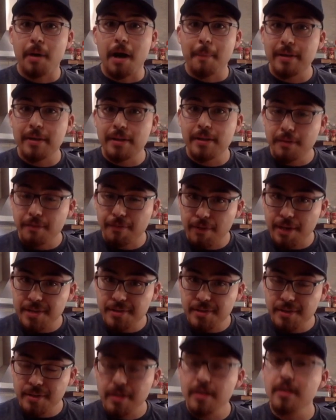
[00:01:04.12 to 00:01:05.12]
it in the
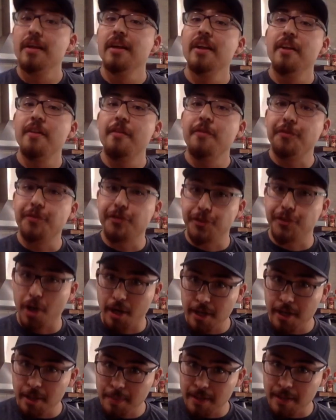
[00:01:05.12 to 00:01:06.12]
freezer, 30
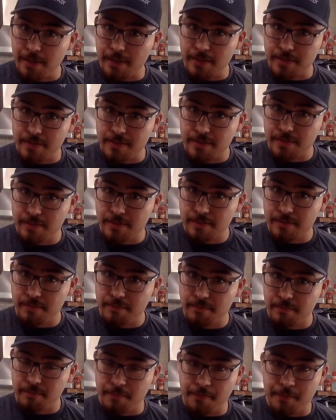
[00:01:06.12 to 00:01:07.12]
minutes.
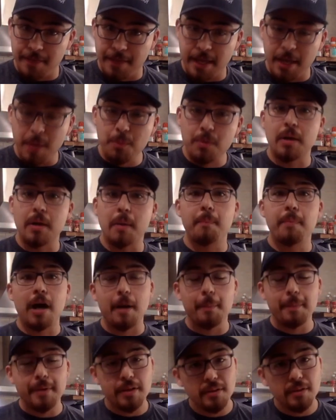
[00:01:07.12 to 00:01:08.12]
Then we're gonna pop
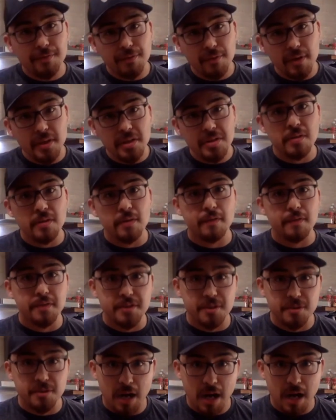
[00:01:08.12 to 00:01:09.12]
it in the fridge for
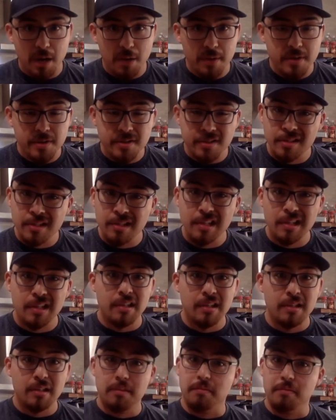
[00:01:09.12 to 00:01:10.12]
2 hours.
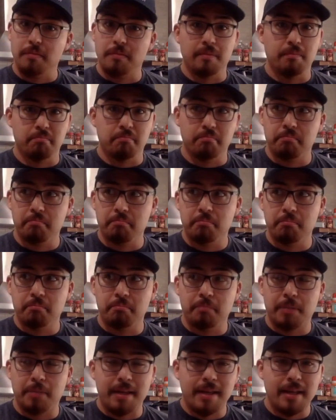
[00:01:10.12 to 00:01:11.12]

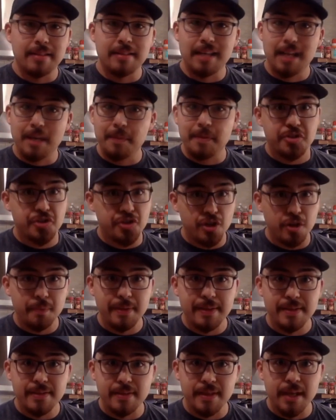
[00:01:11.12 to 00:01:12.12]
By that time, it should be
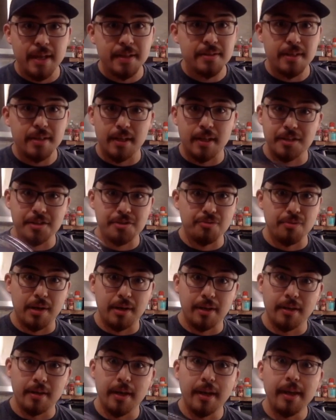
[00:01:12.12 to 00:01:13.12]
set and it's ready
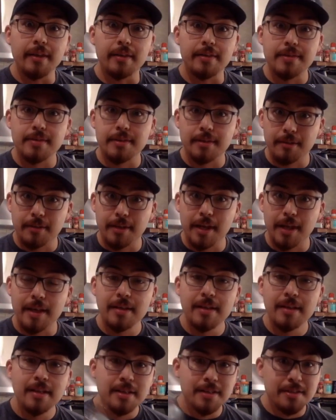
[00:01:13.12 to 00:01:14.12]
to eat, okay?
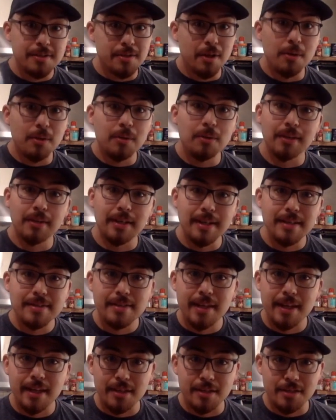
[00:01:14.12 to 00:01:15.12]
So let's
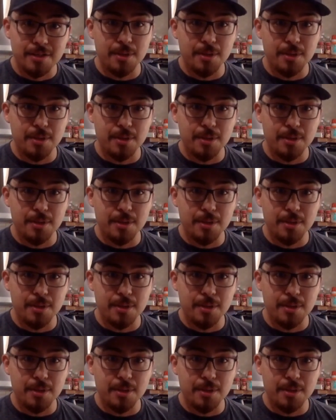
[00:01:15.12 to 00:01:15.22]
get to